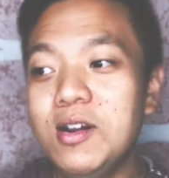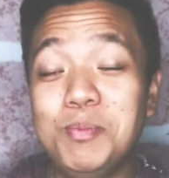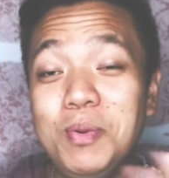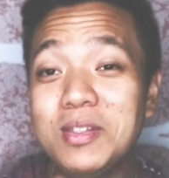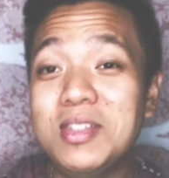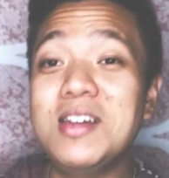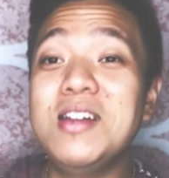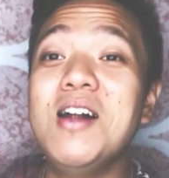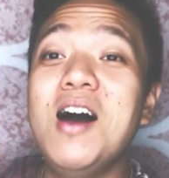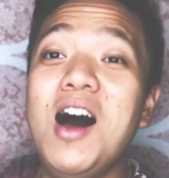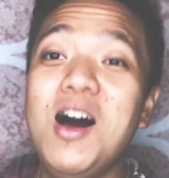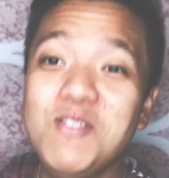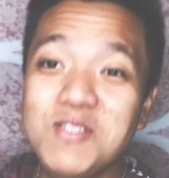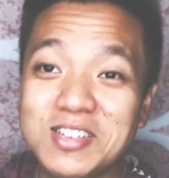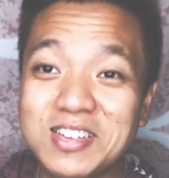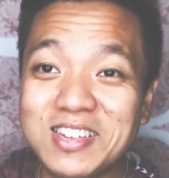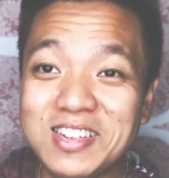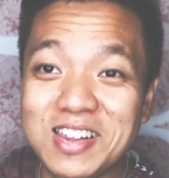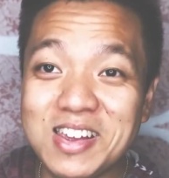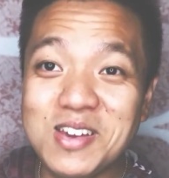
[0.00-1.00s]
But then
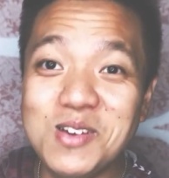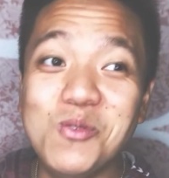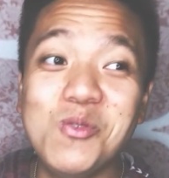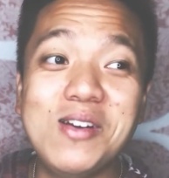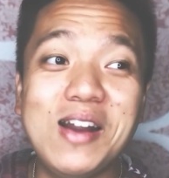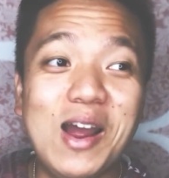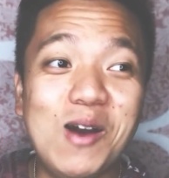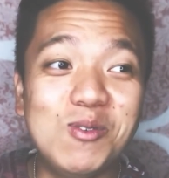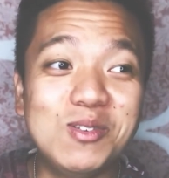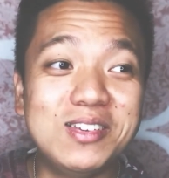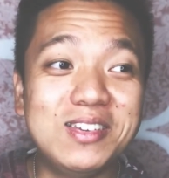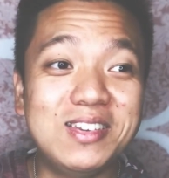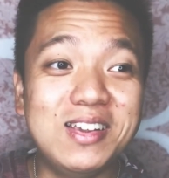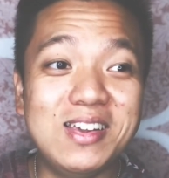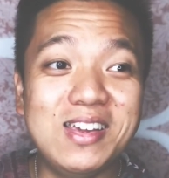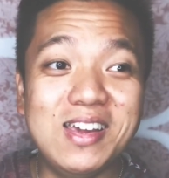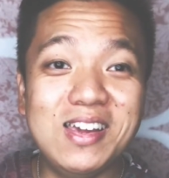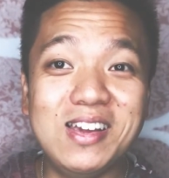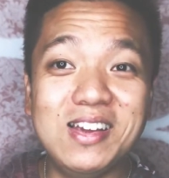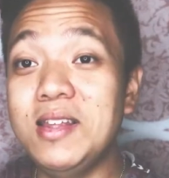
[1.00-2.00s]
obviously when I was
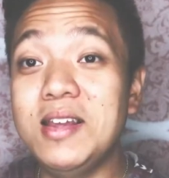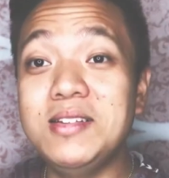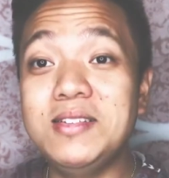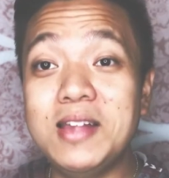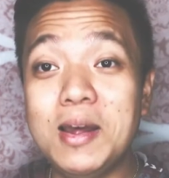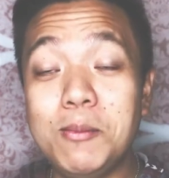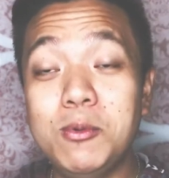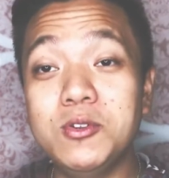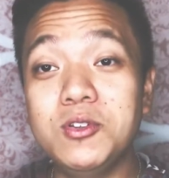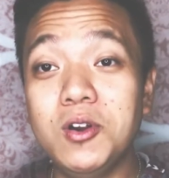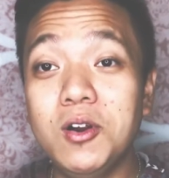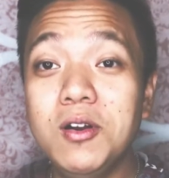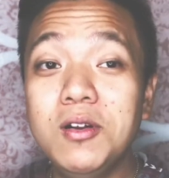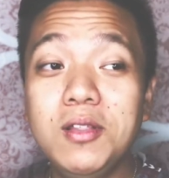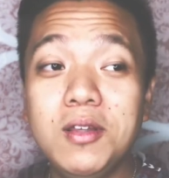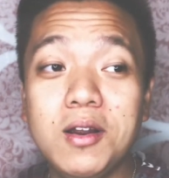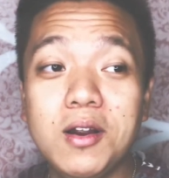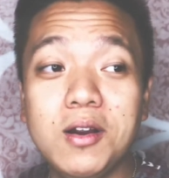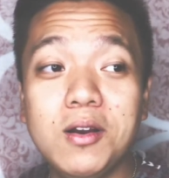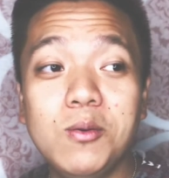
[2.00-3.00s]
singing the examples
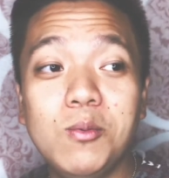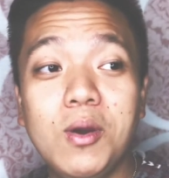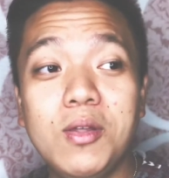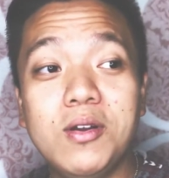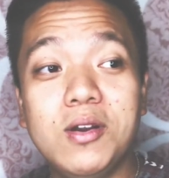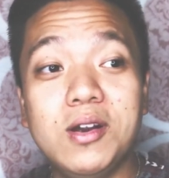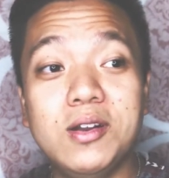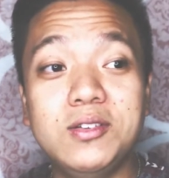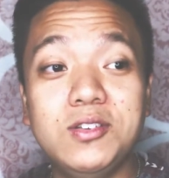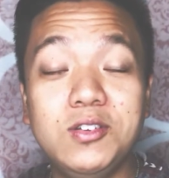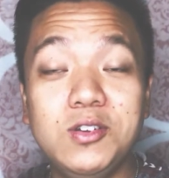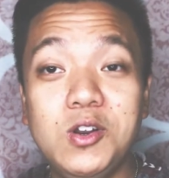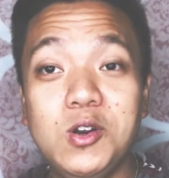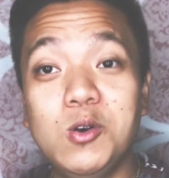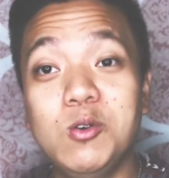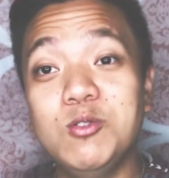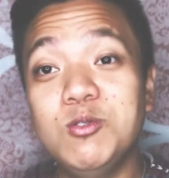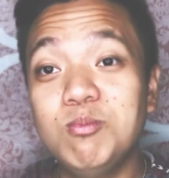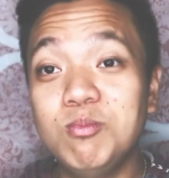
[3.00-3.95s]
earlier, whether it's, you know,